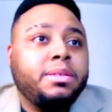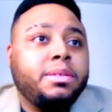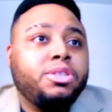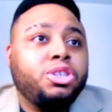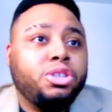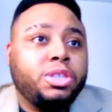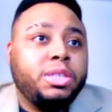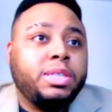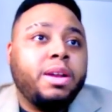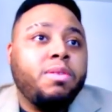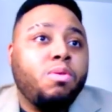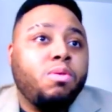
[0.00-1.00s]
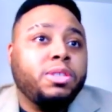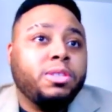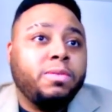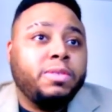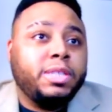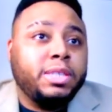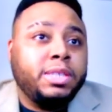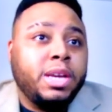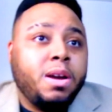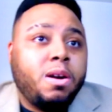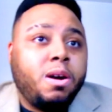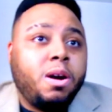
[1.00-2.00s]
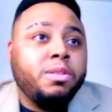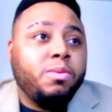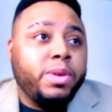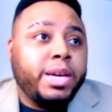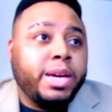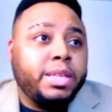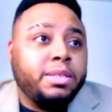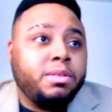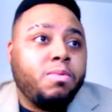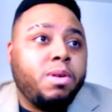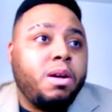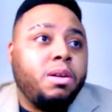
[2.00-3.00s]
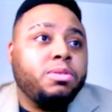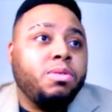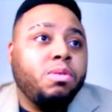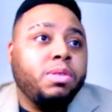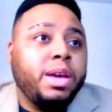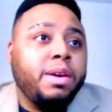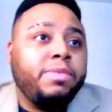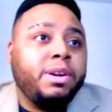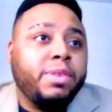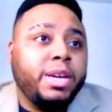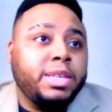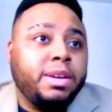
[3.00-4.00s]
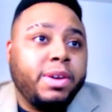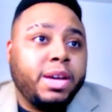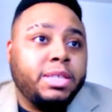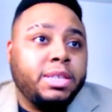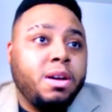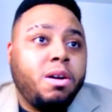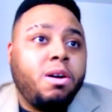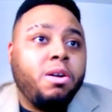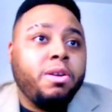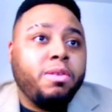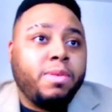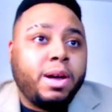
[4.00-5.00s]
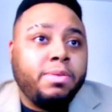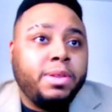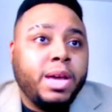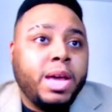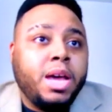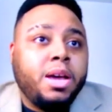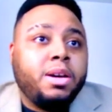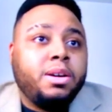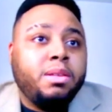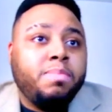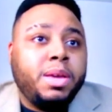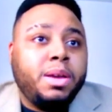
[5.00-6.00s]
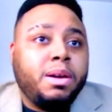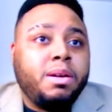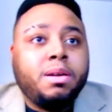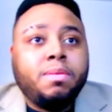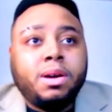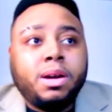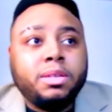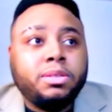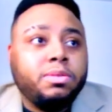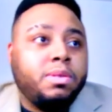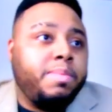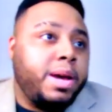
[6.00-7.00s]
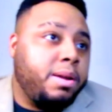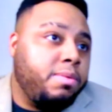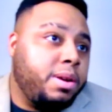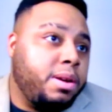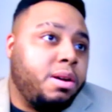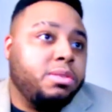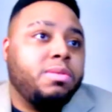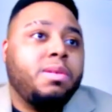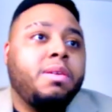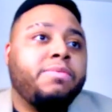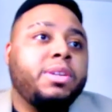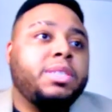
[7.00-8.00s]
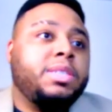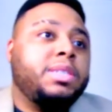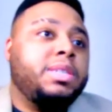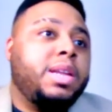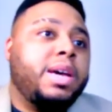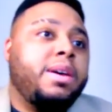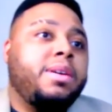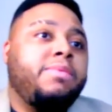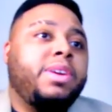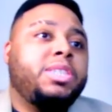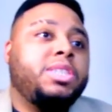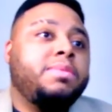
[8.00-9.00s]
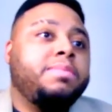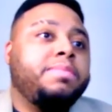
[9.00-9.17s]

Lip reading: churches and hold services on the weekends while also holding fundraising events all year round. Could be a car wash or a banquet, also conference like convention.